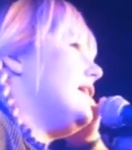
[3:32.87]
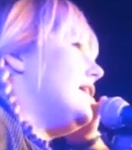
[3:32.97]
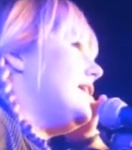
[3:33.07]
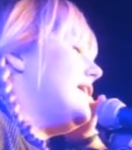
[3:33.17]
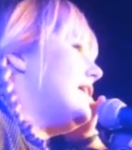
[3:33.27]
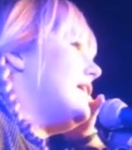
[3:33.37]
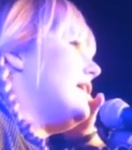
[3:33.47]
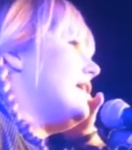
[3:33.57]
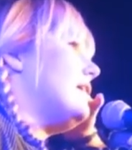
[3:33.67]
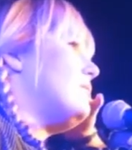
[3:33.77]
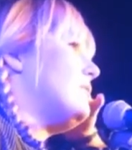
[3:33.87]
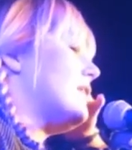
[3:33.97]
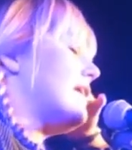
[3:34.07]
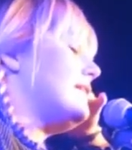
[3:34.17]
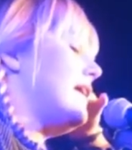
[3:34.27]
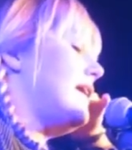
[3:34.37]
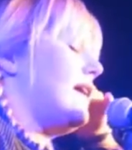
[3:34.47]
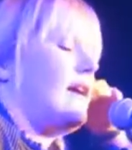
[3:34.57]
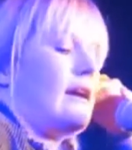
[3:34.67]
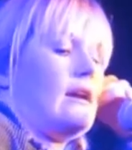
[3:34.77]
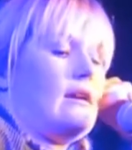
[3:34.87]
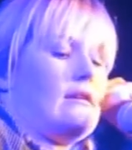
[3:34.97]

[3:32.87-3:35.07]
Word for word: Yeah, working late again.